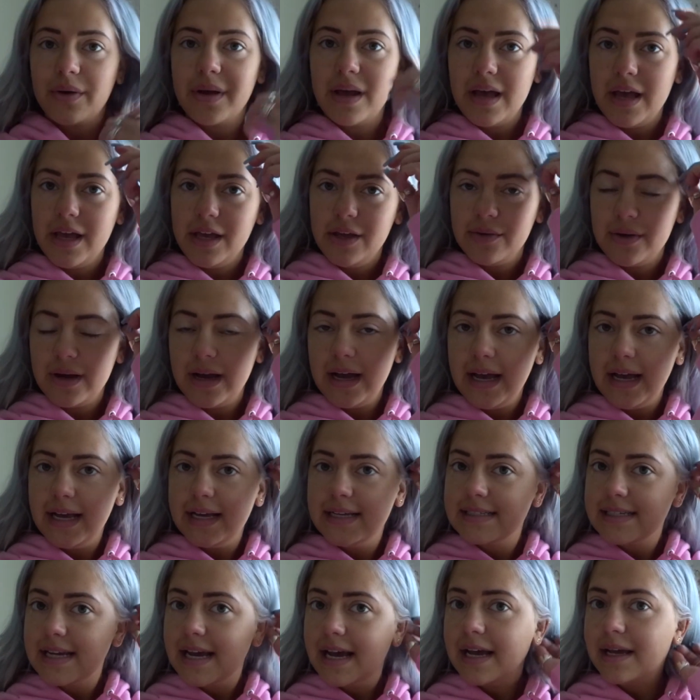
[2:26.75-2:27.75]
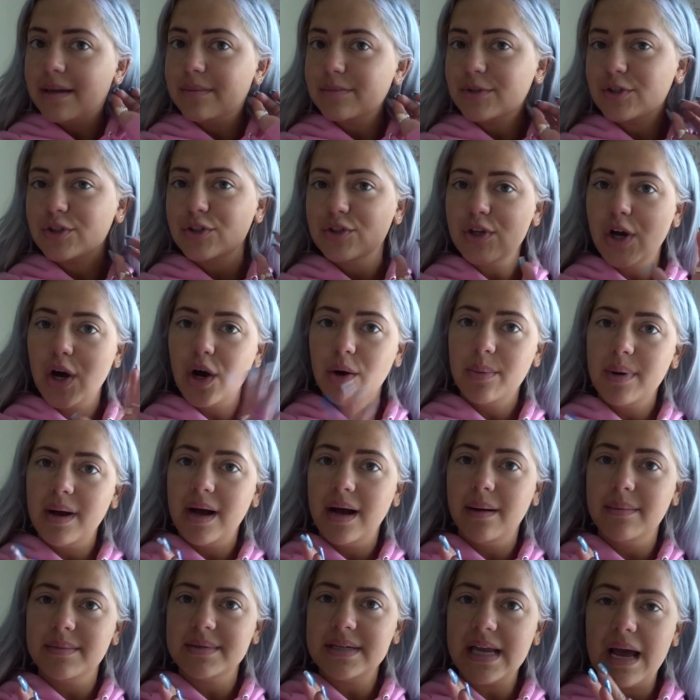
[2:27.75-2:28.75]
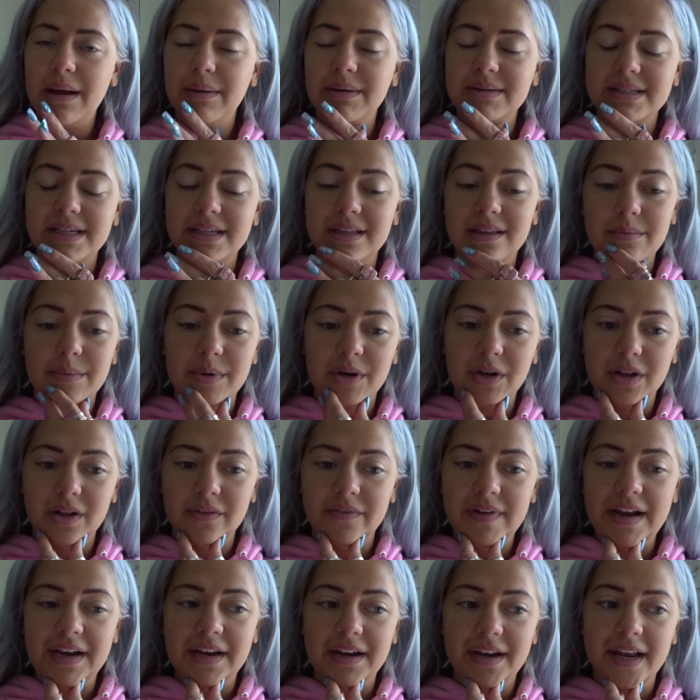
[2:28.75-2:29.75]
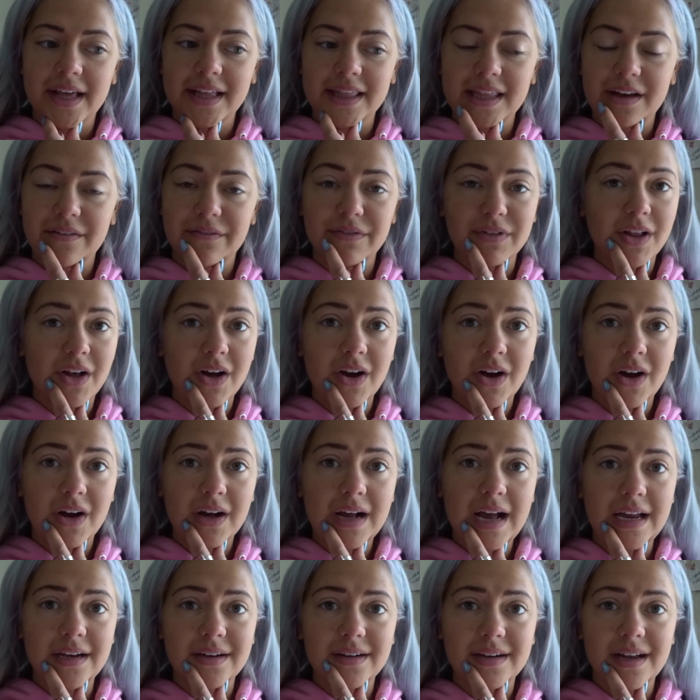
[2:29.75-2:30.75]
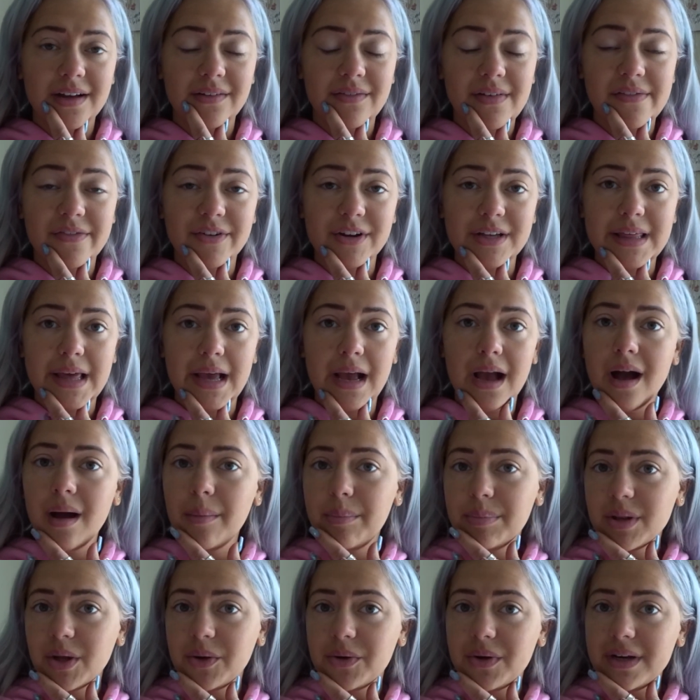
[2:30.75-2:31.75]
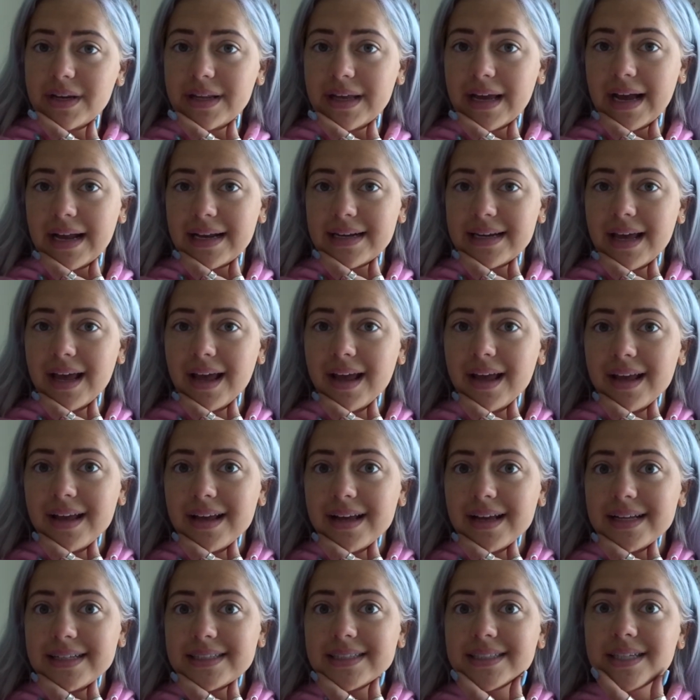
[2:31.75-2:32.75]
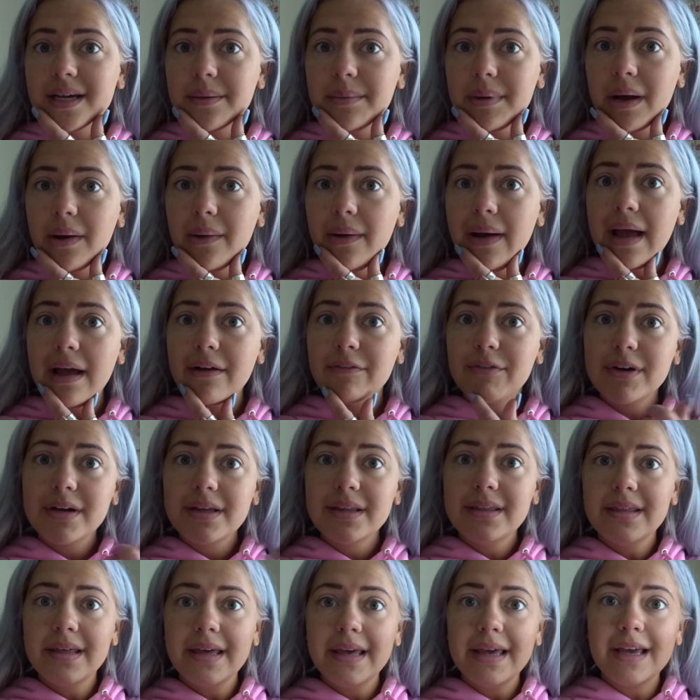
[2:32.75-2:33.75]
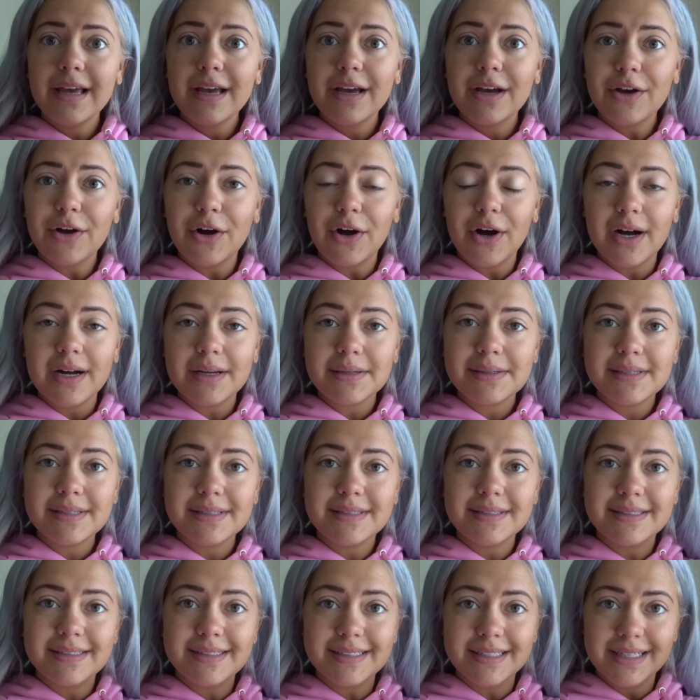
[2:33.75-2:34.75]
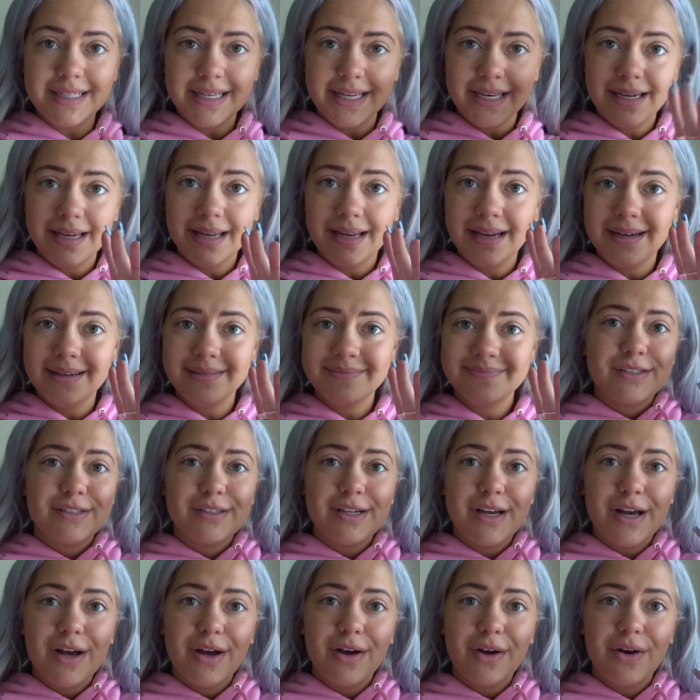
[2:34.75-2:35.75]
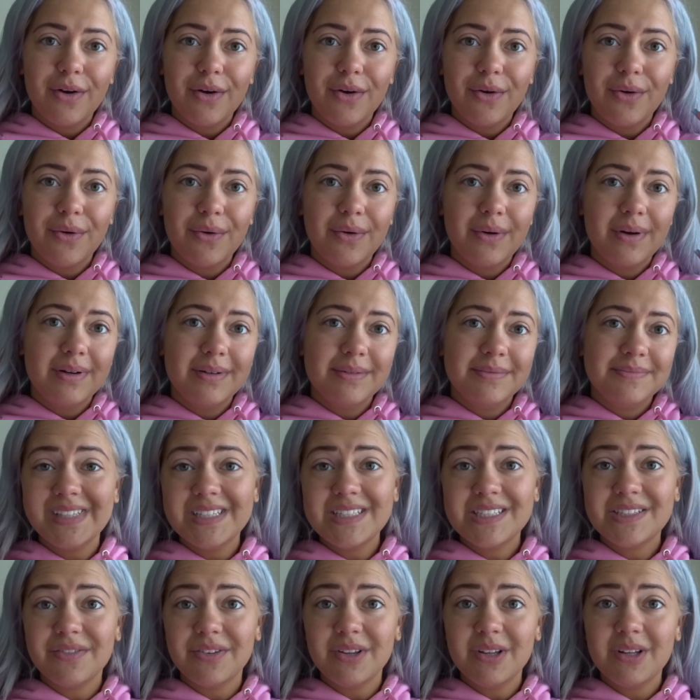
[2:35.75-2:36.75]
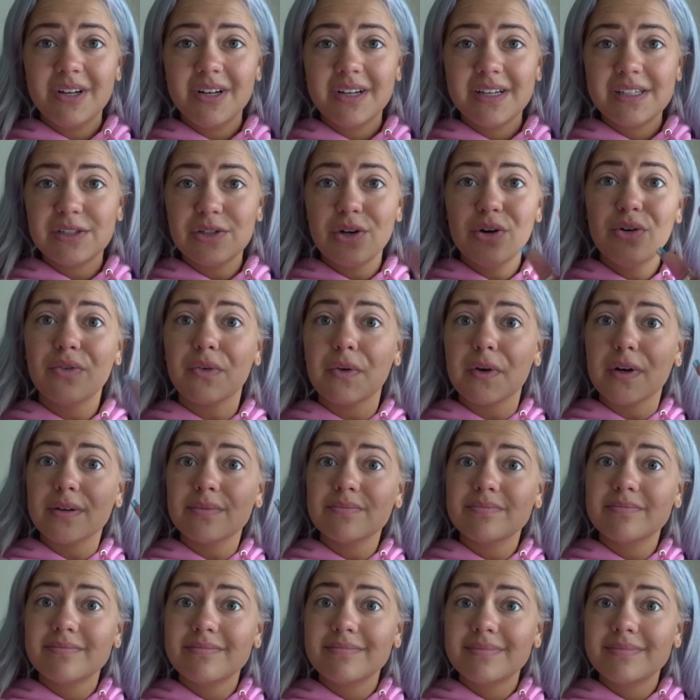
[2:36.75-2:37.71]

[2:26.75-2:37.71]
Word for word: Okay, you guys, I am so bummed. I was in the middle of editing that vlog. I didn't have everything uploaded yet, and somehow everything got deleted. So this vlog is over.